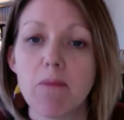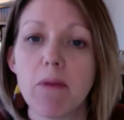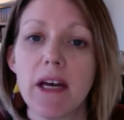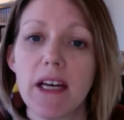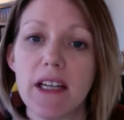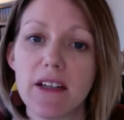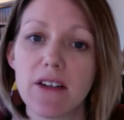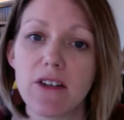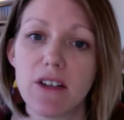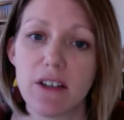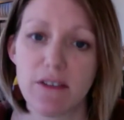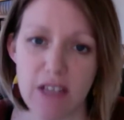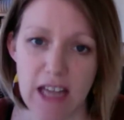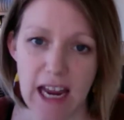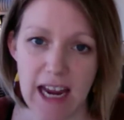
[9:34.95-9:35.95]
pinnacle of
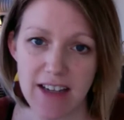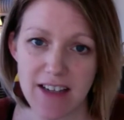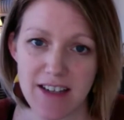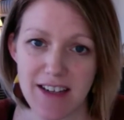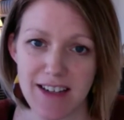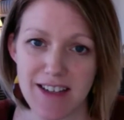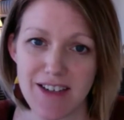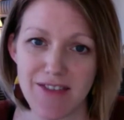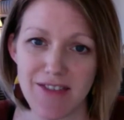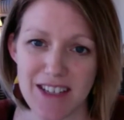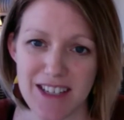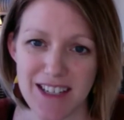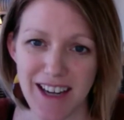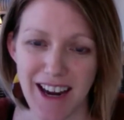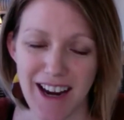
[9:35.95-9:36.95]
taste and
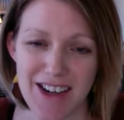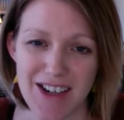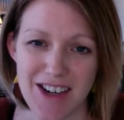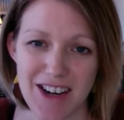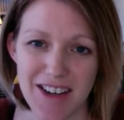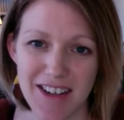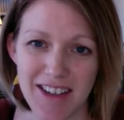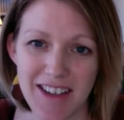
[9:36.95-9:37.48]
sophistication.